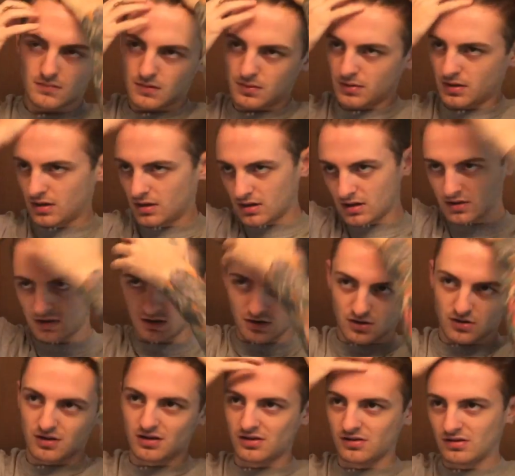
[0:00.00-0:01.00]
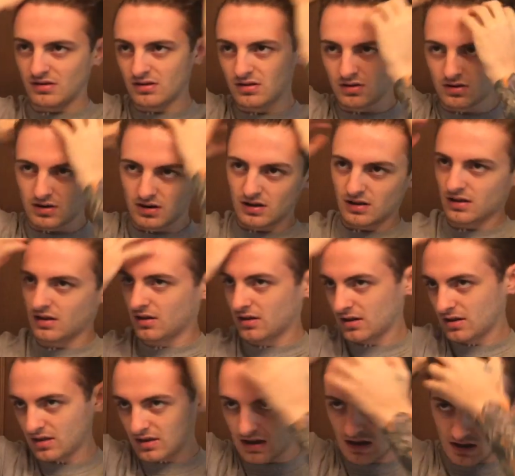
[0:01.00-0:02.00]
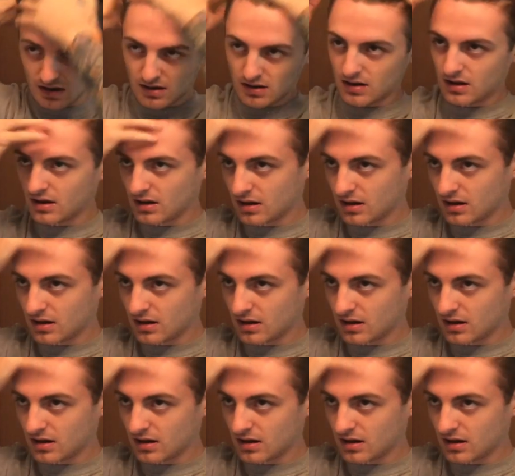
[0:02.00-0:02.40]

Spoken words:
I mean, nothing crazy or anything like that.